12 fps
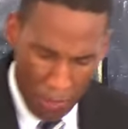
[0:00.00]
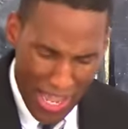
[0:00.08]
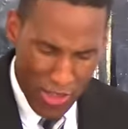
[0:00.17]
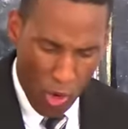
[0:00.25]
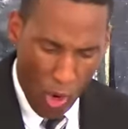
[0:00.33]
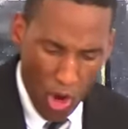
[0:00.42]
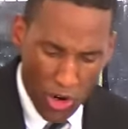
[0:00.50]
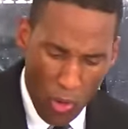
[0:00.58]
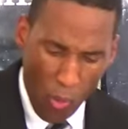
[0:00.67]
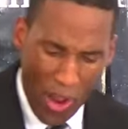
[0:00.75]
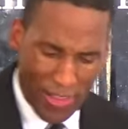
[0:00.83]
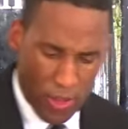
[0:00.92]
Based
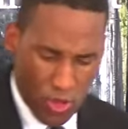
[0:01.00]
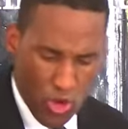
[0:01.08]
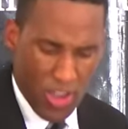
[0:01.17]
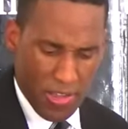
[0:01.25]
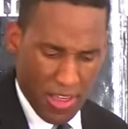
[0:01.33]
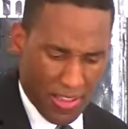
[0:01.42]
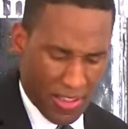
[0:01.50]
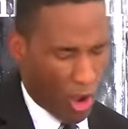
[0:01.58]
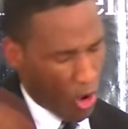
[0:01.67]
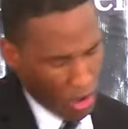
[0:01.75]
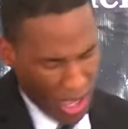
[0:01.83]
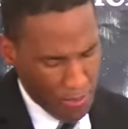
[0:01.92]
on what
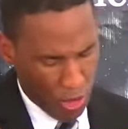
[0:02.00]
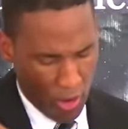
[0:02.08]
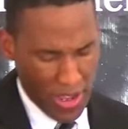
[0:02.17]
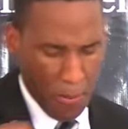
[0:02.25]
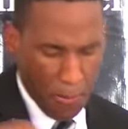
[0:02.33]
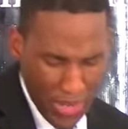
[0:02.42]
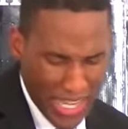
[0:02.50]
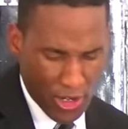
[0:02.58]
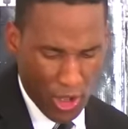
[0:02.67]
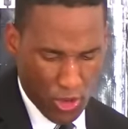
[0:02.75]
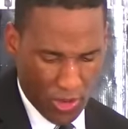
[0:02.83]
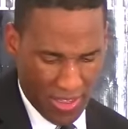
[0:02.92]
Jesus, or I'm sorry,
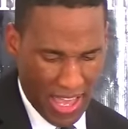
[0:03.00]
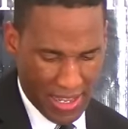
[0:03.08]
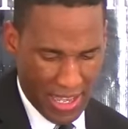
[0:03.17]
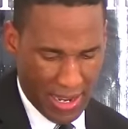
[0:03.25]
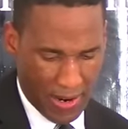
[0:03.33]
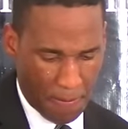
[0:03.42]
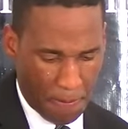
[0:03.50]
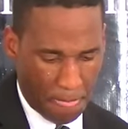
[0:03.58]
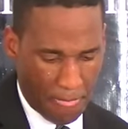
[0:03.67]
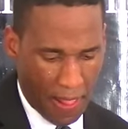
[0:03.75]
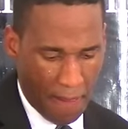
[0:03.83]
Peter just said here,